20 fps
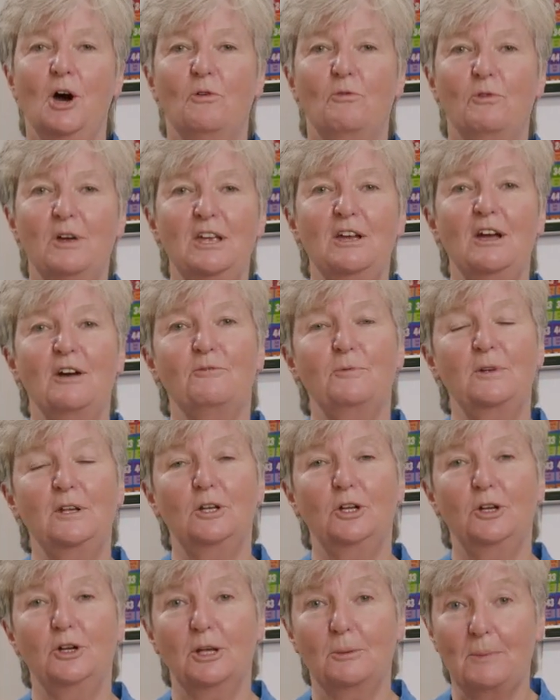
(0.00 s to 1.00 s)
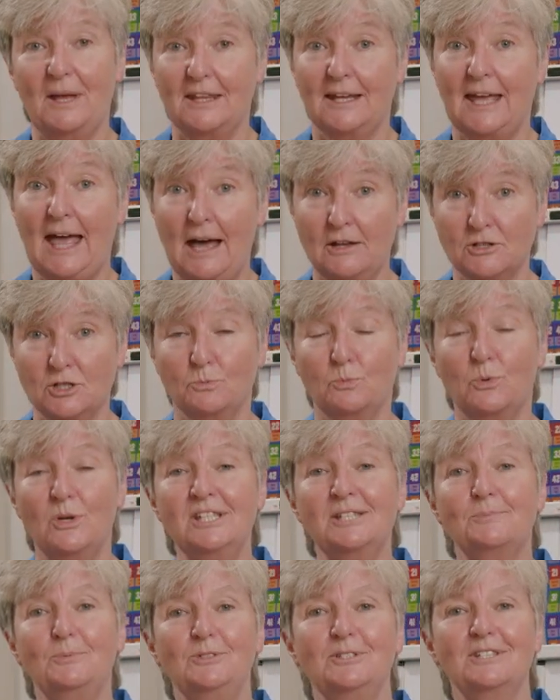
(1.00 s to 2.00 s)
We have been learning about the counting
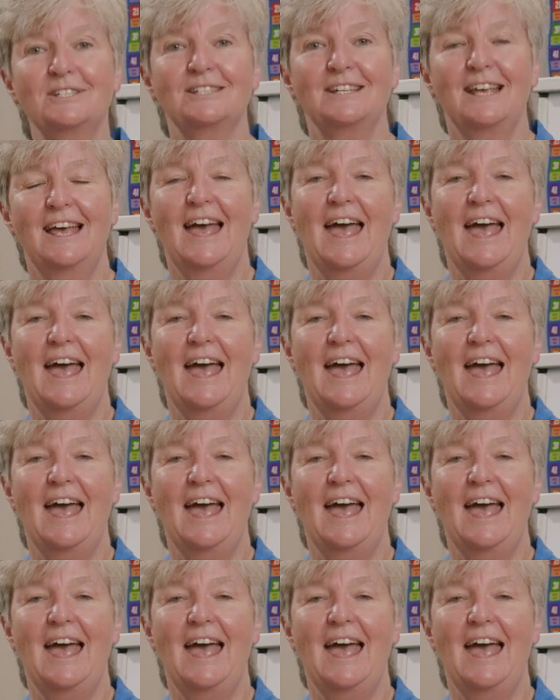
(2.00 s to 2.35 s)
principles.